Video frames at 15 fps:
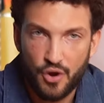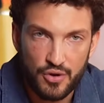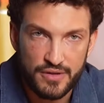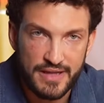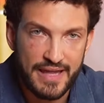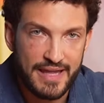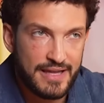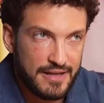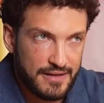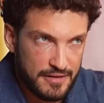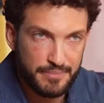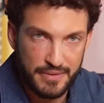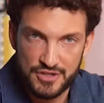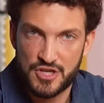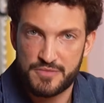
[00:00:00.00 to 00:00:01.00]
the active
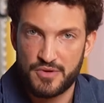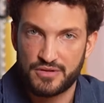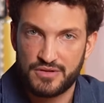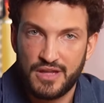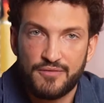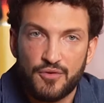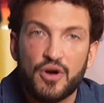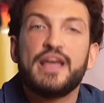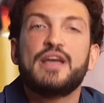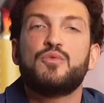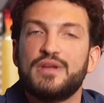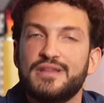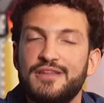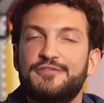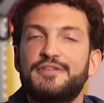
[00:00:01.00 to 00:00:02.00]
ingredient,
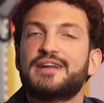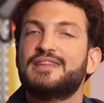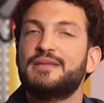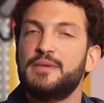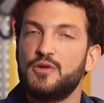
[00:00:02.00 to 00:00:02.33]
thus reducing their